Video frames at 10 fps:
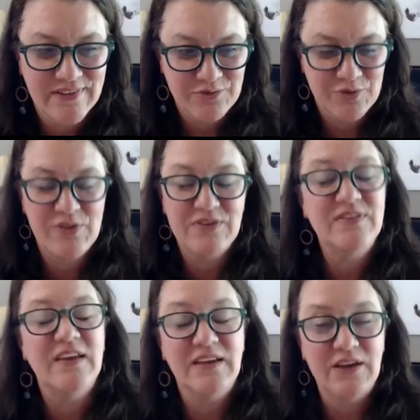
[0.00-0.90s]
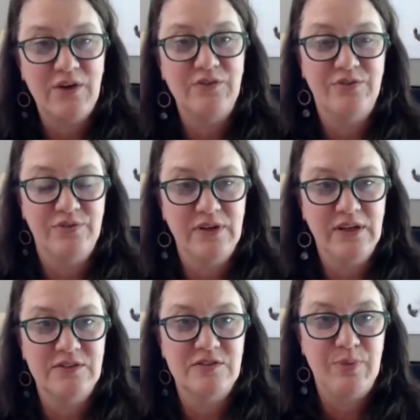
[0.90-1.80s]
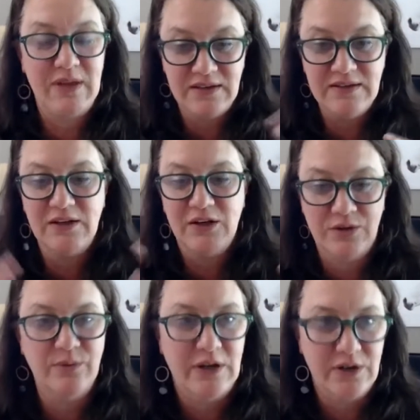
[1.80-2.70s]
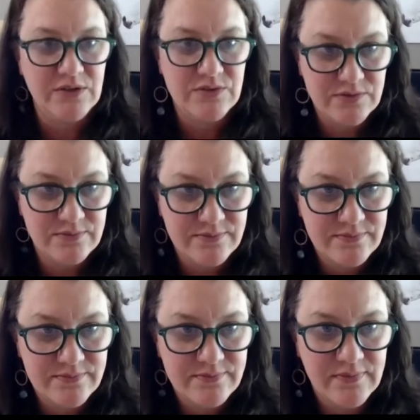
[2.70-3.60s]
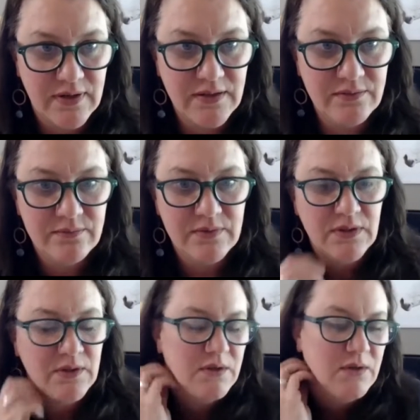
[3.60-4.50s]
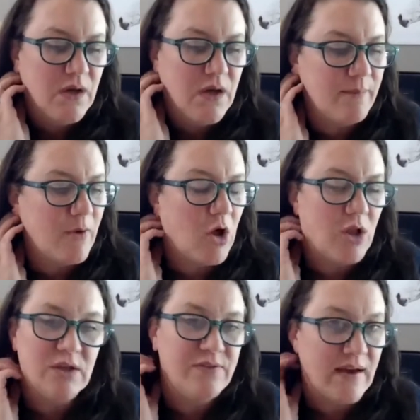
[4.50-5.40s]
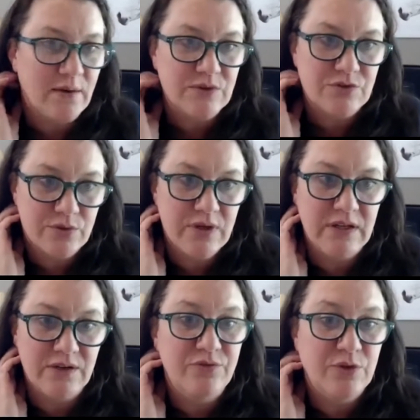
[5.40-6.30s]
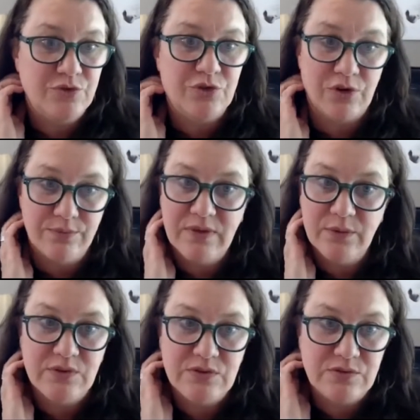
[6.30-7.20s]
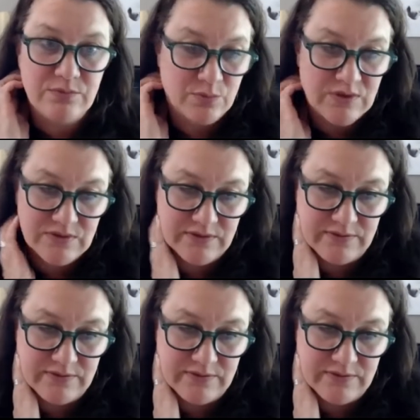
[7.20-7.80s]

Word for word: for the sake of expanding our awareness, right? Um, all of that was creating a future that was wasn't